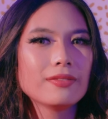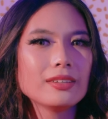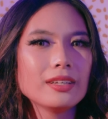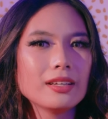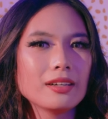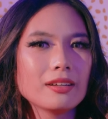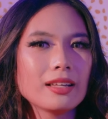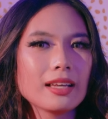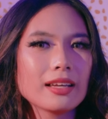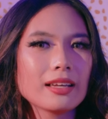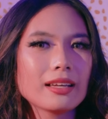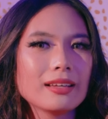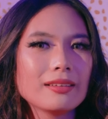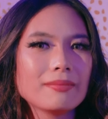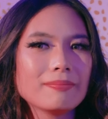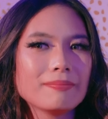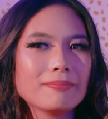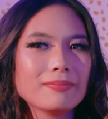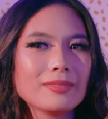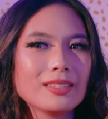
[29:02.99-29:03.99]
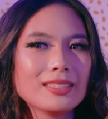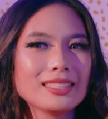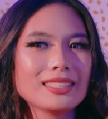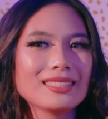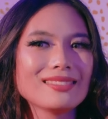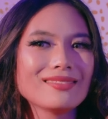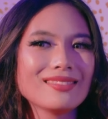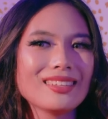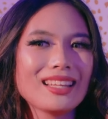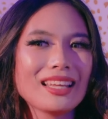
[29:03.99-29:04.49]
like there's
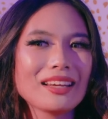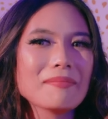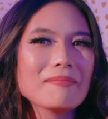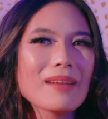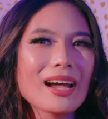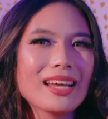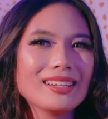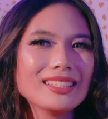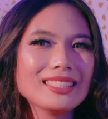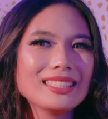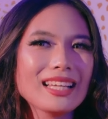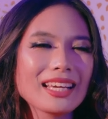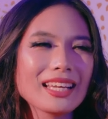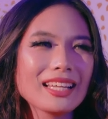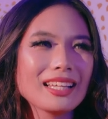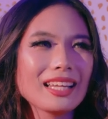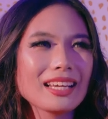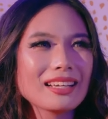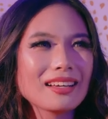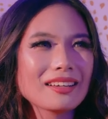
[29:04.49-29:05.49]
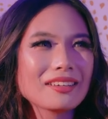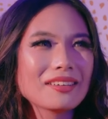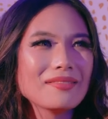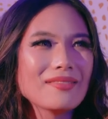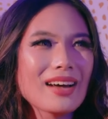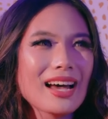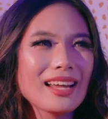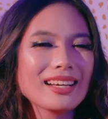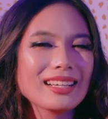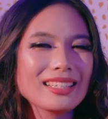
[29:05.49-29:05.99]
like a minor second, like a
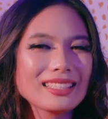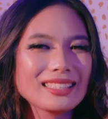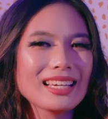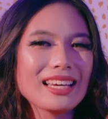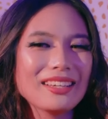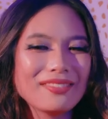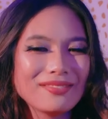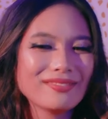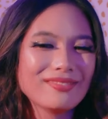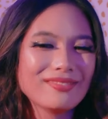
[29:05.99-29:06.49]
chromatic type